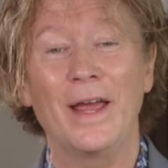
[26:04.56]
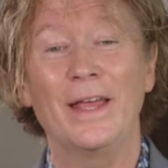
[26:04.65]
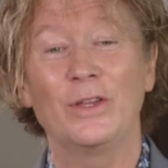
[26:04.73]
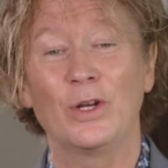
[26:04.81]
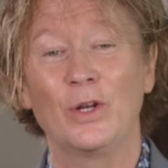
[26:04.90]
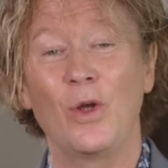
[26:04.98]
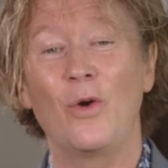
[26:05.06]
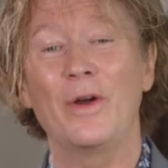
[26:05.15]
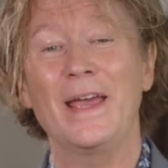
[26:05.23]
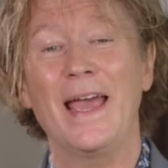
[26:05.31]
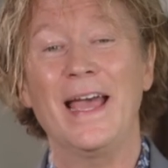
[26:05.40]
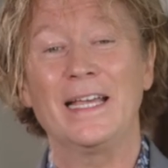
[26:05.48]
and the
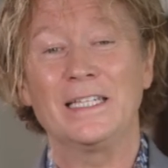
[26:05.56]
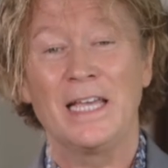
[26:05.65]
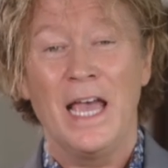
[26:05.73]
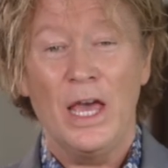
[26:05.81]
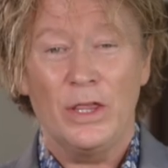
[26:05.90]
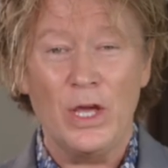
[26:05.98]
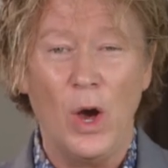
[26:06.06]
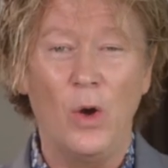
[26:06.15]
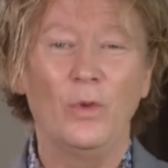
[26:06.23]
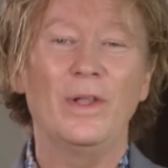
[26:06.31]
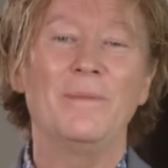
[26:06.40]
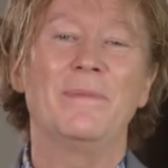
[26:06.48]
glory as the
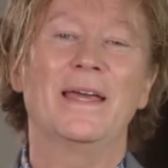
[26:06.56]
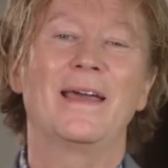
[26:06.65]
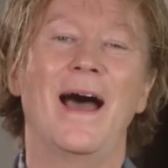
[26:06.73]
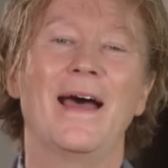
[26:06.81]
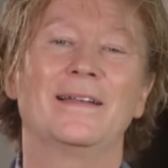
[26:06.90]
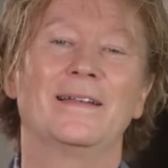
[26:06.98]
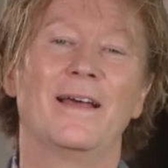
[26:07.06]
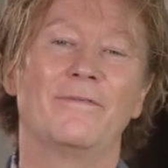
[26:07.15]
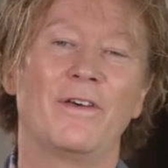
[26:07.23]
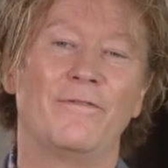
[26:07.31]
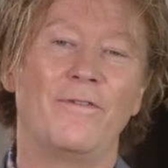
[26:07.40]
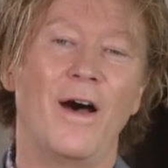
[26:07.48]
only begotten of
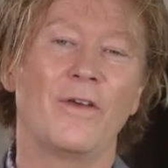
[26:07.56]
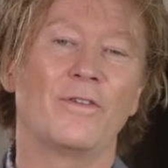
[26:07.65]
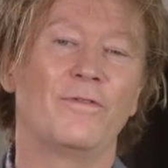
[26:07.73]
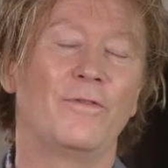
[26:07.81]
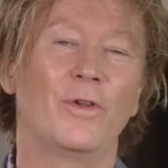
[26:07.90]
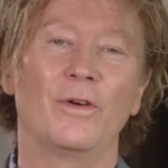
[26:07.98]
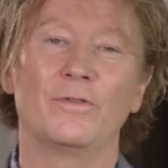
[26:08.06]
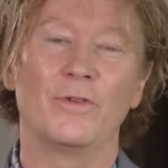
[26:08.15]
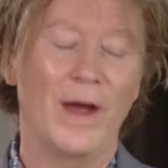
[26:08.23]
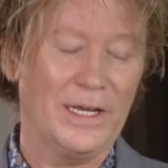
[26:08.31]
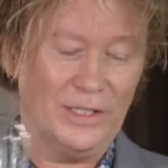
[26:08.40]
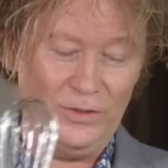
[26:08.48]
the Father, full of
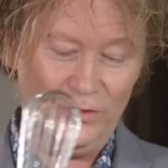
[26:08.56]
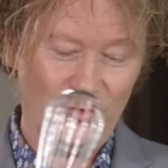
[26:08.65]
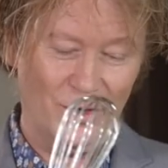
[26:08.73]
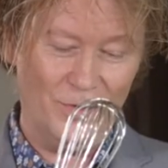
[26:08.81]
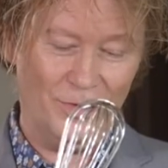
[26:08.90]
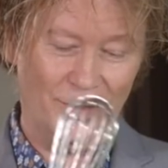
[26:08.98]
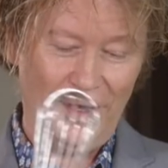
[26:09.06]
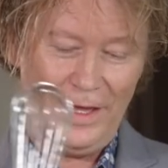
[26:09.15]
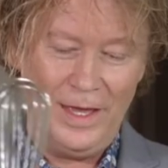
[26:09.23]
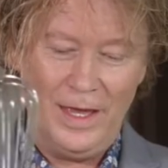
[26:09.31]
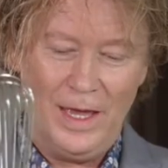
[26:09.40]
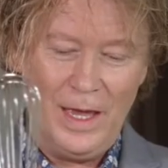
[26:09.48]
grace and truth.
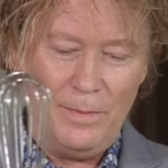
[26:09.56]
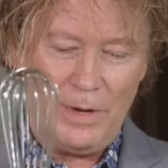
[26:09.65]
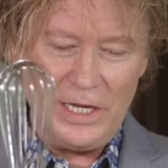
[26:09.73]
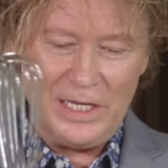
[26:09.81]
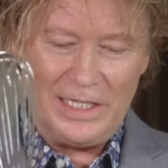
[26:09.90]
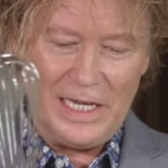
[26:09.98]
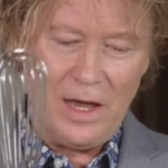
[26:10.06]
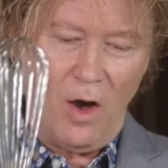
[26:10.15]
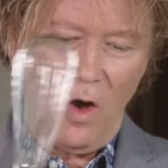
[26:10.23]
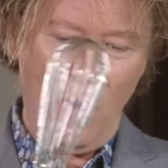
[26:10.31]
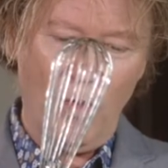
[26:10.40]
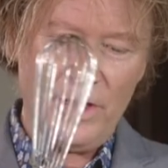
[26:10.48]
But you see
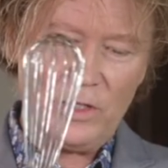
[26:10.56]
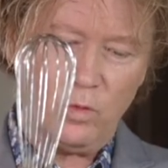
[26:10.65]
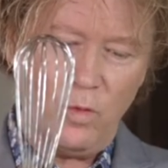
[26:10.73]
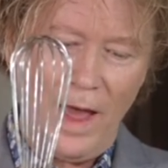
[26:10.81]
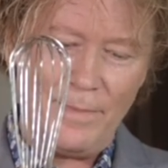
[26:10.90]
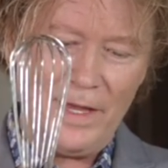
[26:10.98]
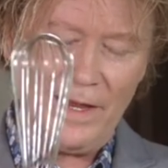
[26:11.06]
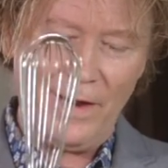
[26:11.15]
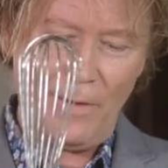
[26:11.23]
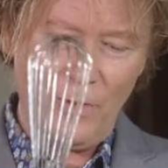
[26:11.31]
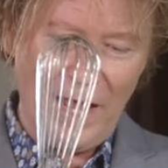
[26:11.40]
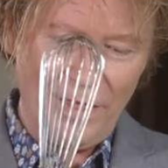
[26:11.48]
all this webbing
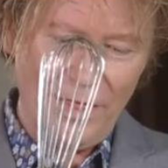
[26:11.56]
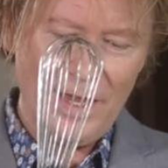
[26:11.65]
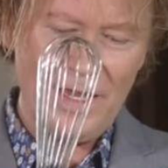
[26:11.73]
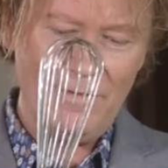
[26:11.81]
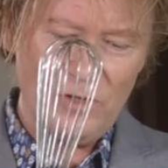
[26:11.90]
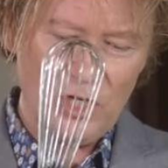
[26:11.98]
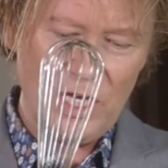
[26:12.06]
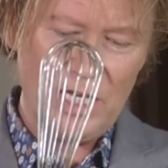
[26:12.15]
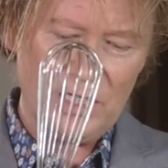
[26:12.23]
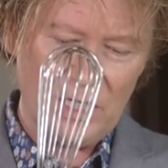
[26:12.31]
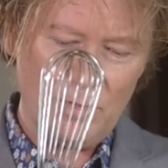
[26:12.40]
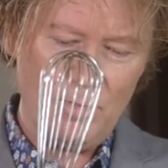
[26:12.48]
here. When I think of
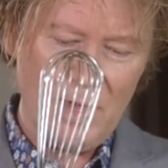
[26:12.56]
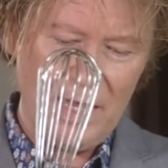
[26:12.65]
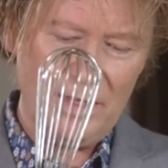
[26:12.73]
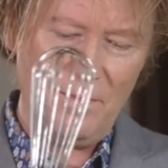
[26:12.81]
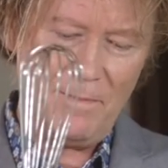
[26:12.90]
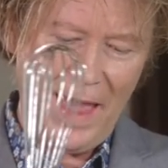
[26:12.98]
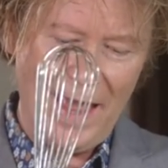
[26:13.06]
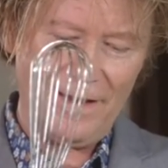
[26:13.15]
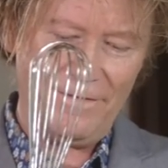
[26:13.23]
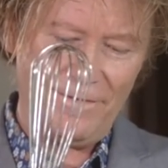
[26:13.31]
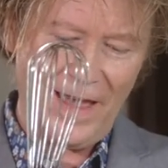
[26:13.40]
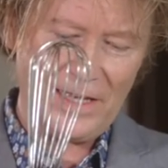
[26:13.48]
Jesus being the
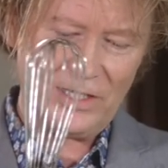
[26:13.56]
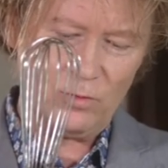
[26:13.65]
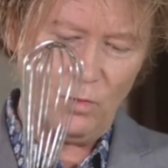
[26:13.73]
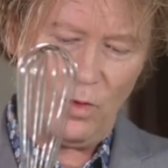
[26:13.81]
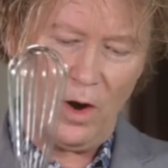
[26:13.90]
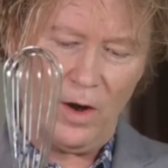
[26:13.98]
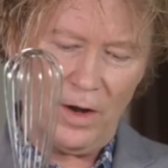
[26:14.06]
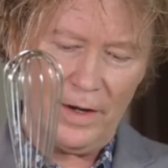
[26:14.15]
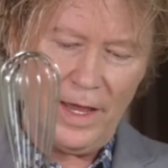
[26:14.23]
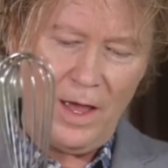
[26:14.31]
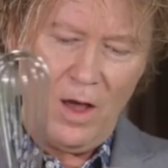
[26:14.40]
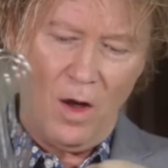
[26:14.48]
manifest word,
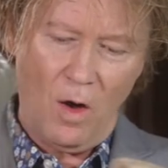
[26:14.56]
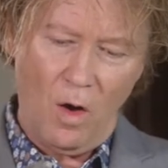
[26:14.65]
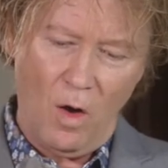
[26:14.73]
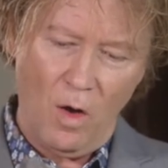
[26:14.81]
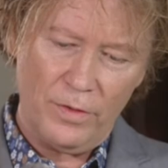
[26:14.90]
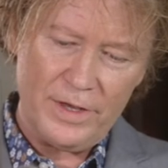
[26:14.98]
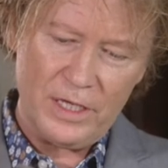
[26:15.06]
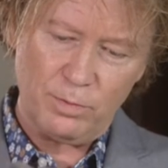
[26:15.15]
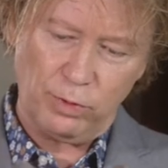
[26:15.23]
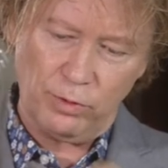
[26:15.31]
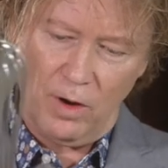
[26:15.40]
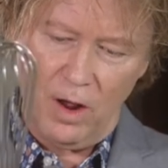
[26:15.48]
all these
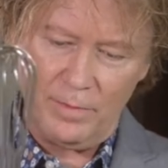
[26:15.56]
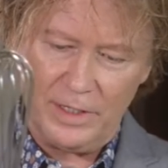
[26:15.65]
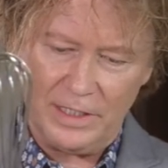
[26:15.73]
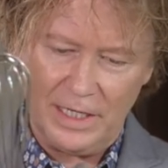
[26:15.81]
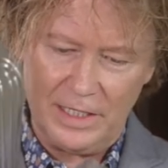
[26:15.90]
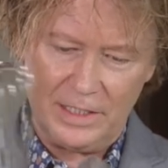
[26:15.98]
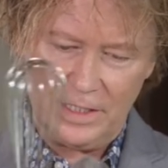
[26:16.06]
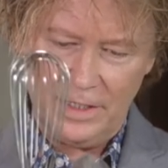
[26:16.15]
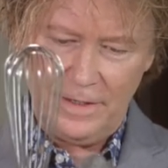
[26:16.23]
promises,